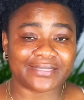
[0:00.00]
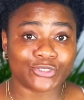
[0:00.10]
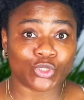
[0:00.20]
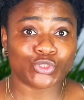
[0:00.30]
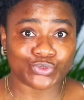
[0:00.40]

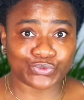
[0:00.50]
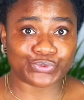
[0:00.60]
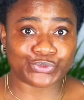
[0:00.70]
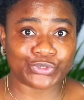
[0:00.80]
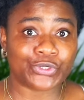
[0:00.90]
not
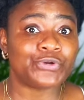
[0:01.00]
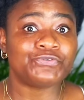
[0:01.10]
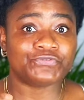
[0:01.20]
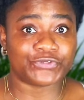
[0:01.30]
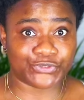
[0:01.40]
good
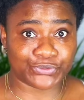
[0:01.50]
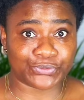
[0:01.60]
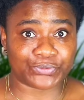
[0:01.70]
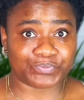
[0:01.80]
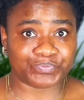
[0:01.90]
for
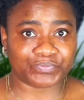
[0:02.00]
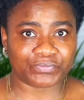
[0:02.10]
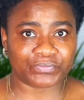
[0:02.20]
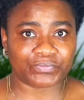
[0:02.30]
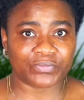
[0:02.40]
you.
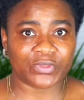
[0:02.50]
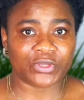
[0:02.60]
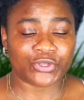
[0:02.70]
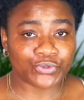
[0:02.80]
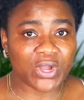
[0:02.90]

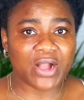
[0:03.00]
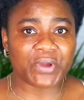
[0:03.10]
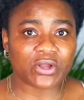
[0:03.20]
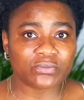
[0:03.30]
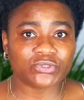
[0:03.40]
You are
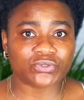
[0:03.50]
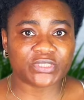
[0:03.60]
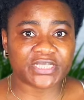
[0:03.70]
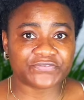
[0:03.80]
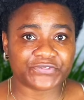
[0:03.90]
welcome to
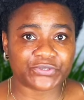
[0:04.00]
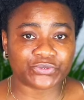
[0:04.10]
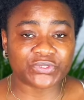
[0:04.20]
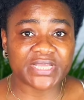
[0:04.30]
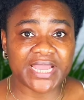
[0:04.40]
today's video.
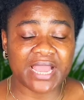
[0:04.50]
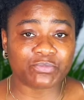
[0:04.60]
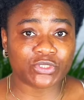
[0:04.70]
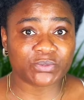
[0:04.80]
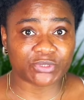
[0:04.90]
Today, I'm
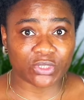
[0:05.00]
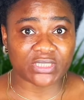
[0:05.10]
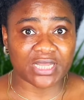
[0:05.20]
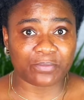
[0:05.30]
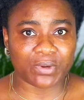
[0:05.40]
going to be talking
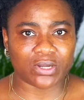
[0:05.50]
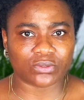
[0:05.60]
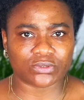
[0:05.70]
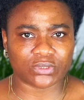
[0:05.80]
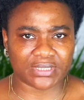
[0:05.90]

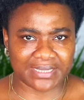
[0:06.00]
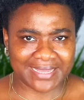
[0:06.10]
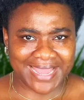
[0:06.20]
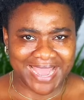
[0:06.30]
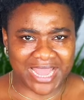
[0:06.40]
about
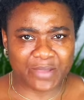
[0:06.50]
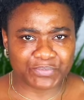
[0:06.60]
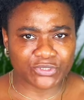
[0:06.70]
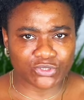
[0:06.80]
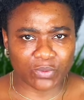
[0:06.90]

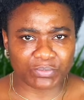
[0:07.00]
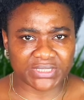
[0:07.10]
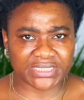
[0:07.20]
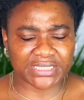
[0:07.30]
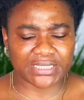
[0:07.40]
helping
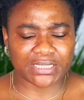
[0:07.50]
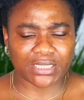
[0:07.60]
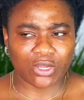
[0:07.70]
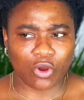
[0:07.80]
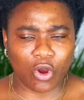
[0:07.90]
somebody
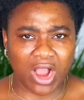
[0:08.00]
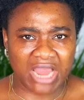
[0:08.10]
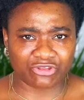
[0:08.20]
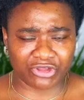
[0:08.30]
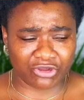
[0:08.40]
or
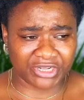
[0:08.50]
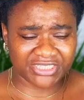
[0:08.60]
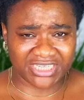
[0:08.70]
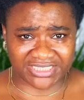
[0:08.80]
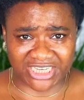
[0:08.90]
an
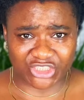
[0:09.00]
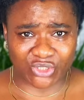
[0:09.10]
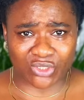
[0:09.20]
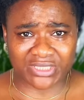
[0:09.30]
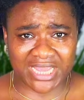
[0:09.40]

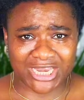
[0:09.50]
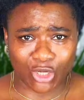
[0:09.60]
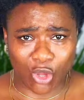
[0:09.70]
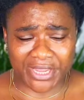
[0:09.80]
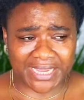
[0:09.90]
organization, a
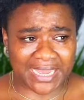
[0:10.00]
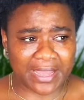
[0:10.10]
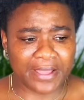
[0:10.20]
lawyer,